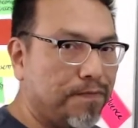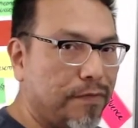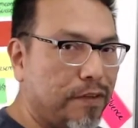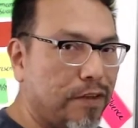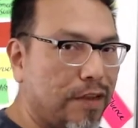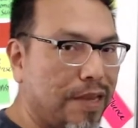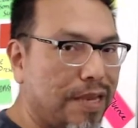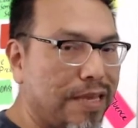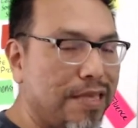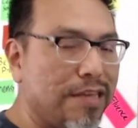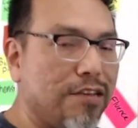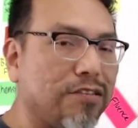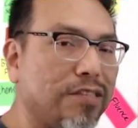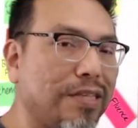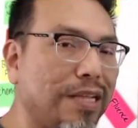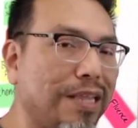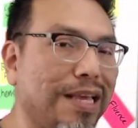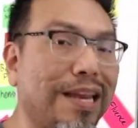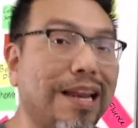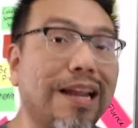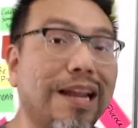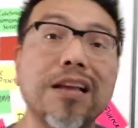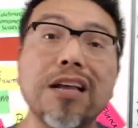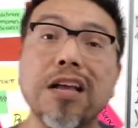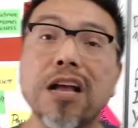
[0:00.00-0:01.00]
Okay, there's a
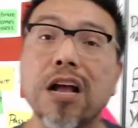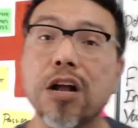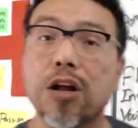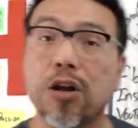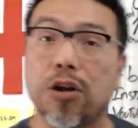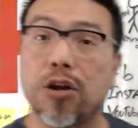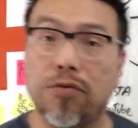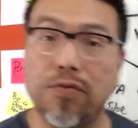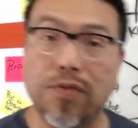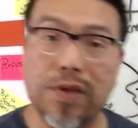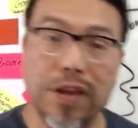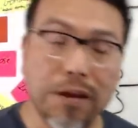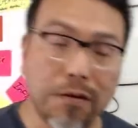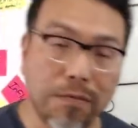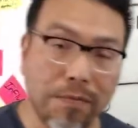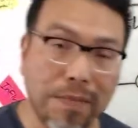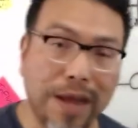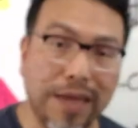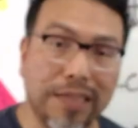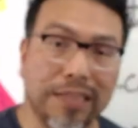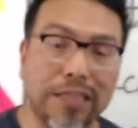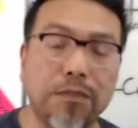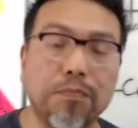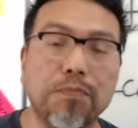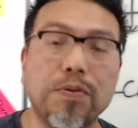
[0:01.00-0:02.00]
lot of career
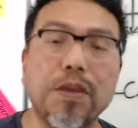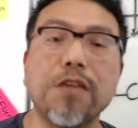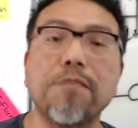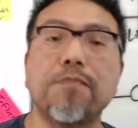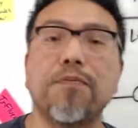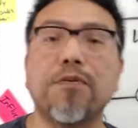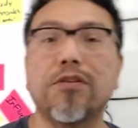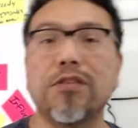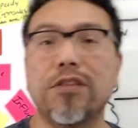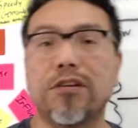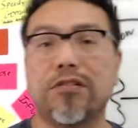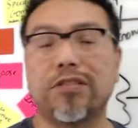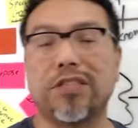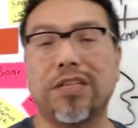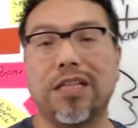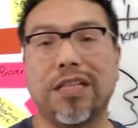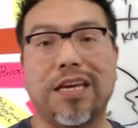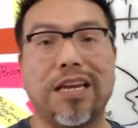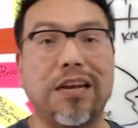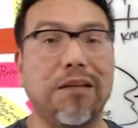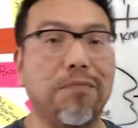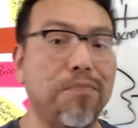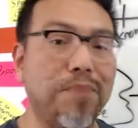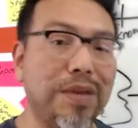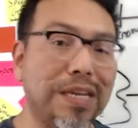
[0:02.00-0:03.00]
minded people, there's a
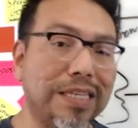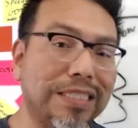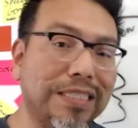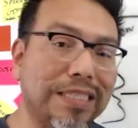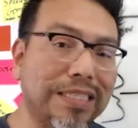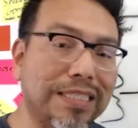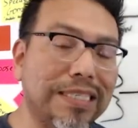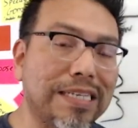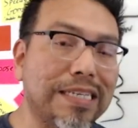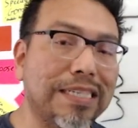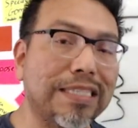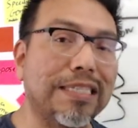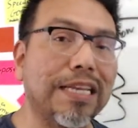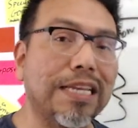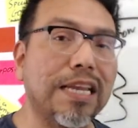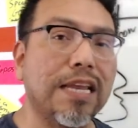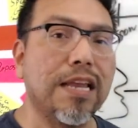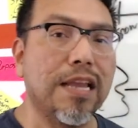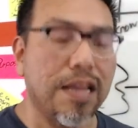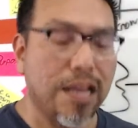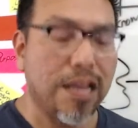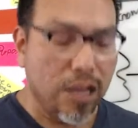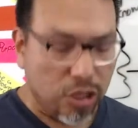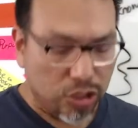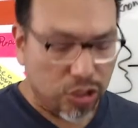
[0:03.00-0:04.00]
lot of businesses.
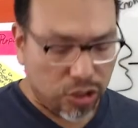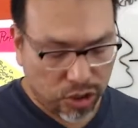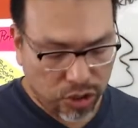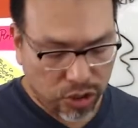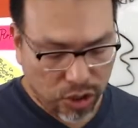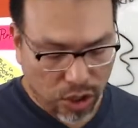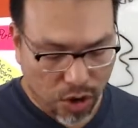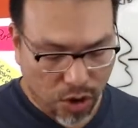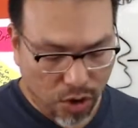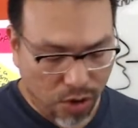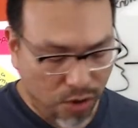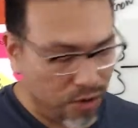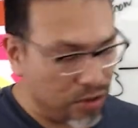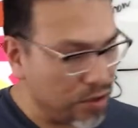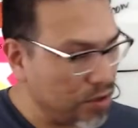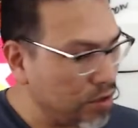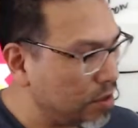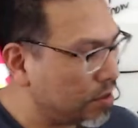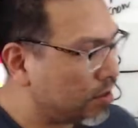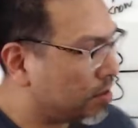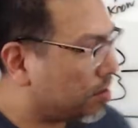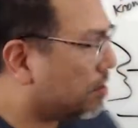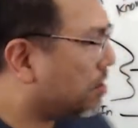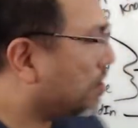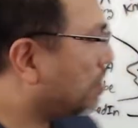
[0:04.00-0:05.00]
So,
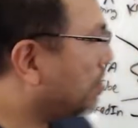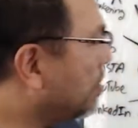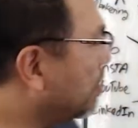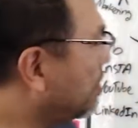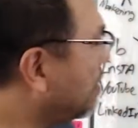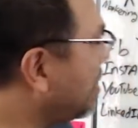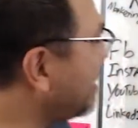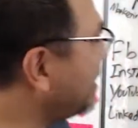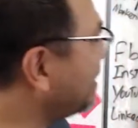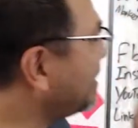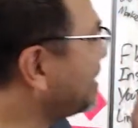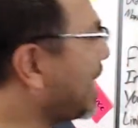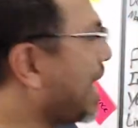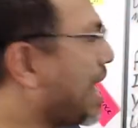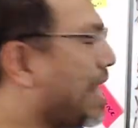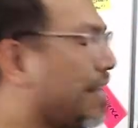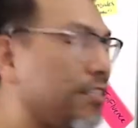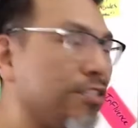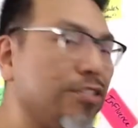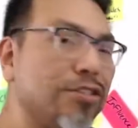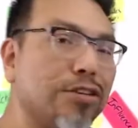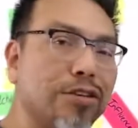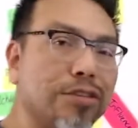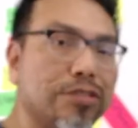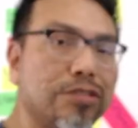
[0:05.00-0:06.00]
this
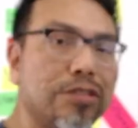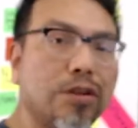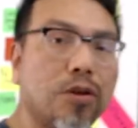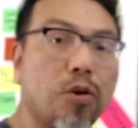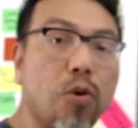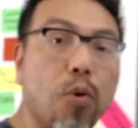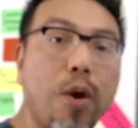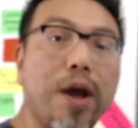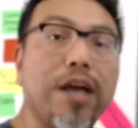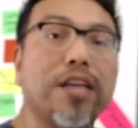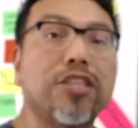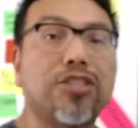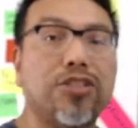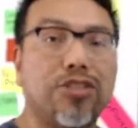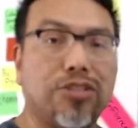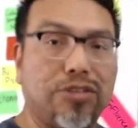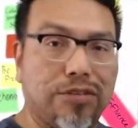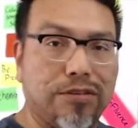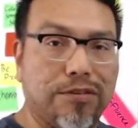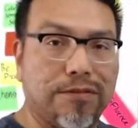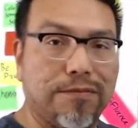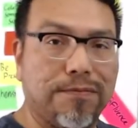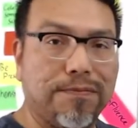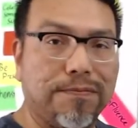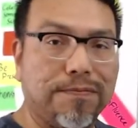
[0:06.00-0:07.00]
answers the
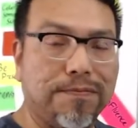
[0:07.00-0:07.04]
question